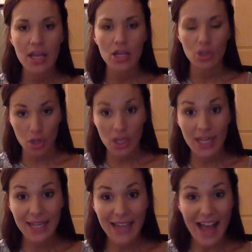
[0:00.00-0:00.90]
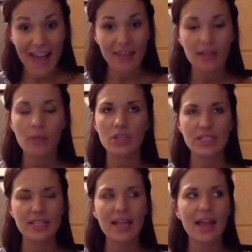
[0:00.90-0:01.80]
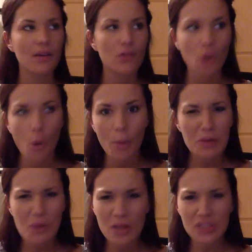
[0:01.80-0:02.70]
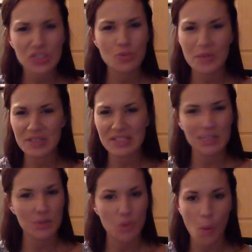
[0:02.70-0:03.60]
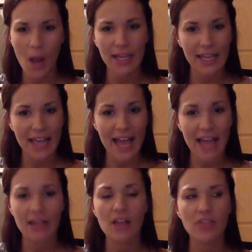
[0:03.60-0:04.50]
You look like an ad. Once again, nobody wants to do business with a walking ad.